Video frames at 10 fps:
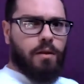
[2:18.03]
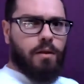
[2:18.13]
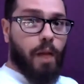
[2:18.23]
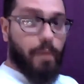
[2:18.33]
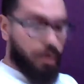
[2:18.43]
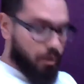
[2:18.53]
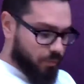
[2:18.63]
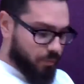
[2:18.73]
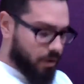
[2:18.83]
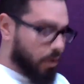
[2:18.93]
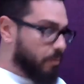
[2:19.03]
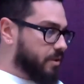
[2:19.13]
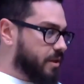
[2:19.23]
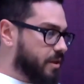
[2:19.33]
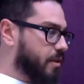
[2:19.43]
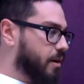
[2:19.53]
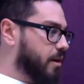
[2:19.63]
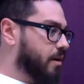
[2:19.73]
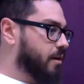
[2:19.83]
We're going to open it together.